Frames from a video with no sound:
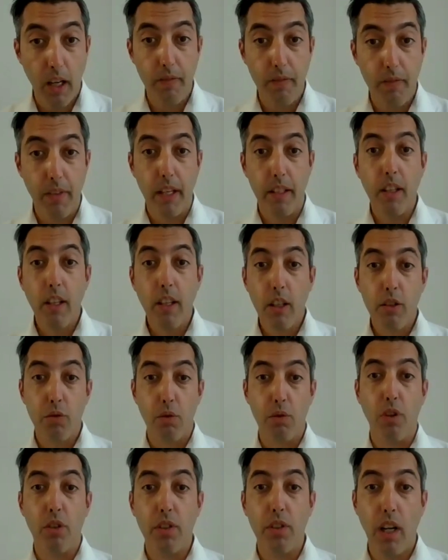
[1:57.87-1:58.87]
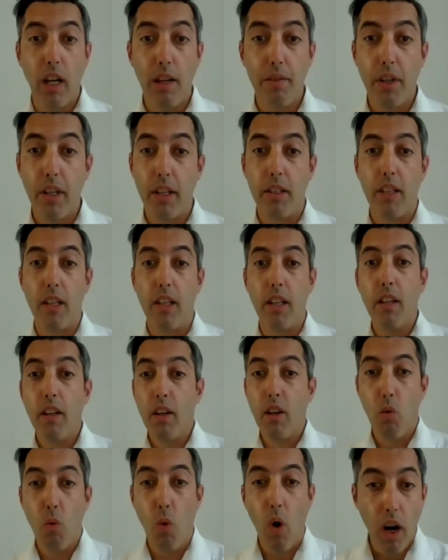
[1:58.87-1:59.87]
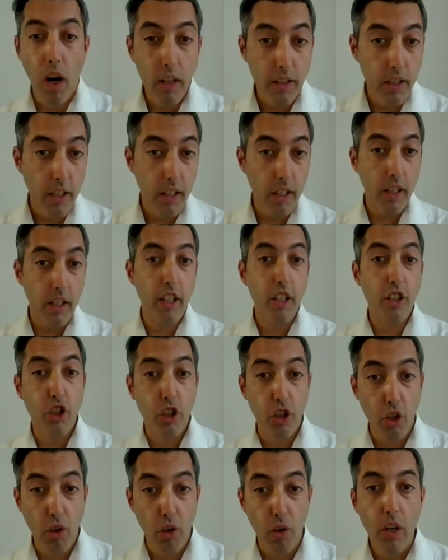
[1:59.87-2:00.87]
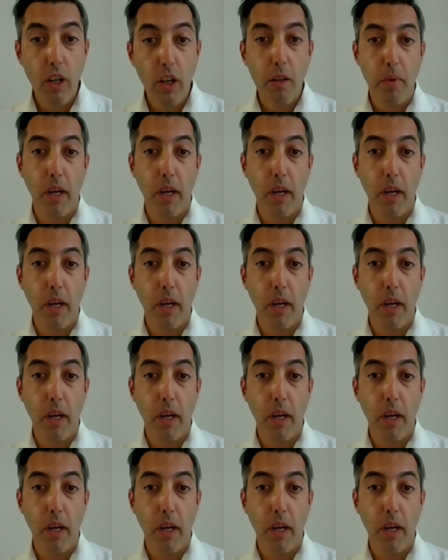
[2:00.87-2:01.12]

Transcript: I mean, to not have any warranty issue,